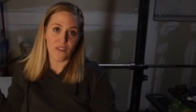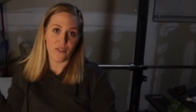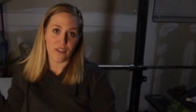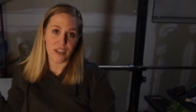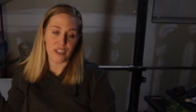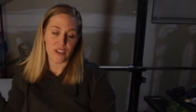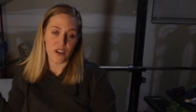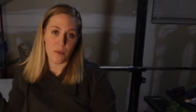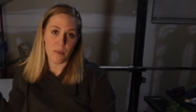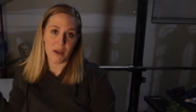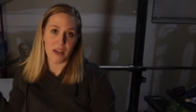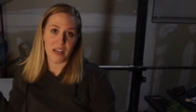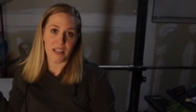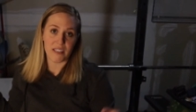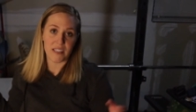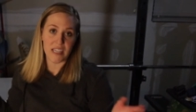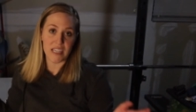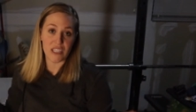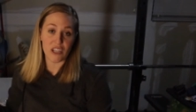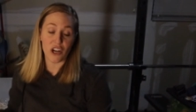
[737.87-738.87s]
freezer
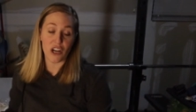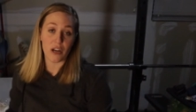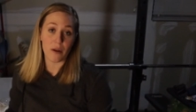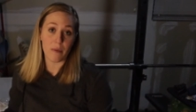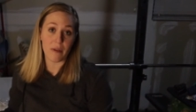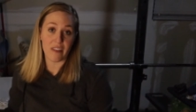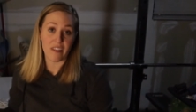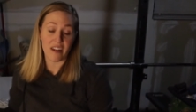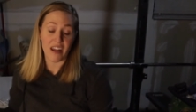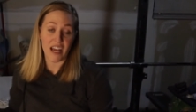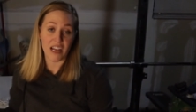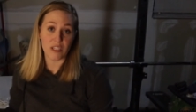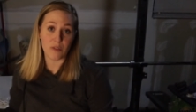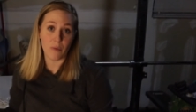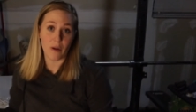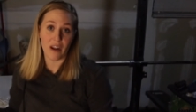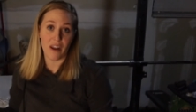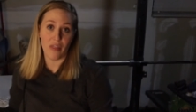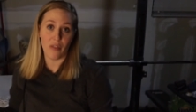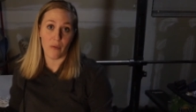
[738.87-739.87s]
because these are gonna be the next
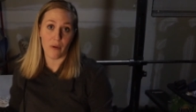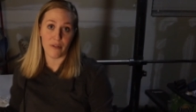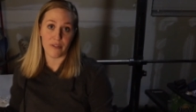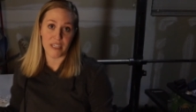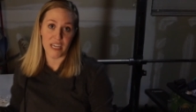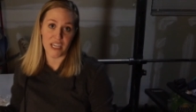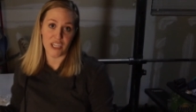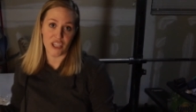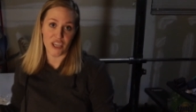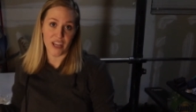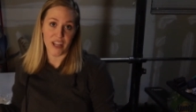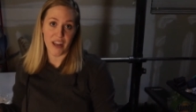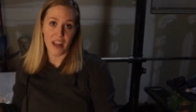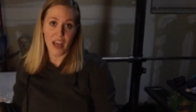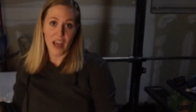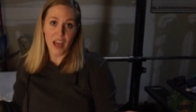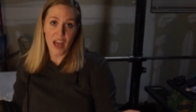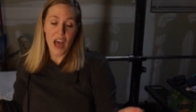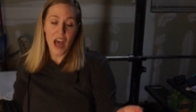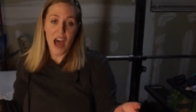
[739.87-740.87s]
one in the rotation
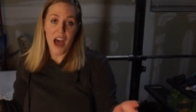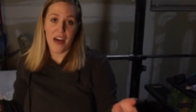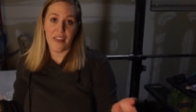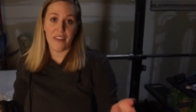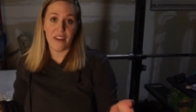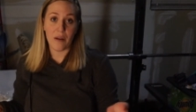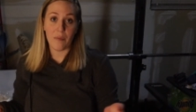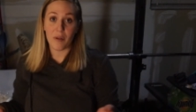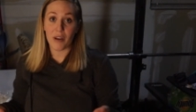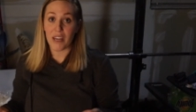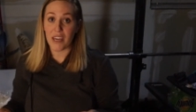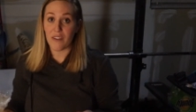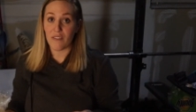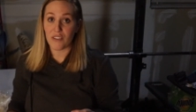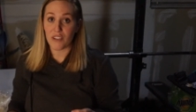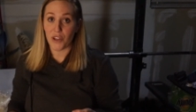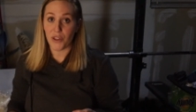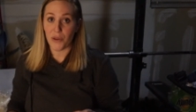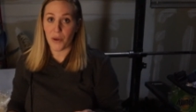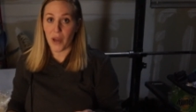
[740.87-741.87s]
that I'm gonna give
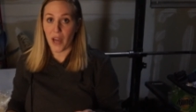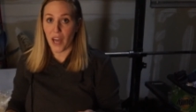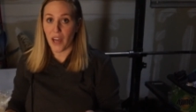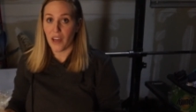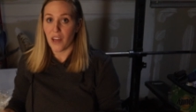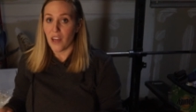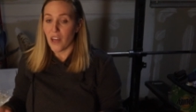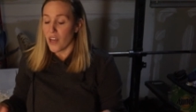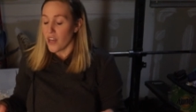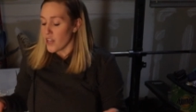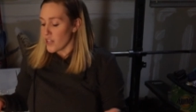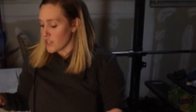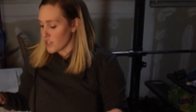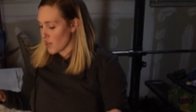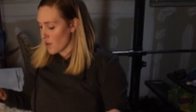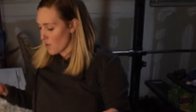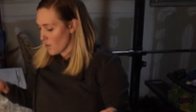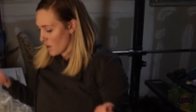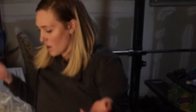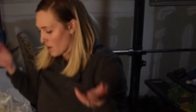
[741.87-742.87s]
to Luca.
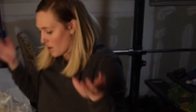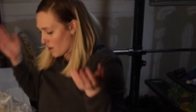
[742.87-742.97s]
So,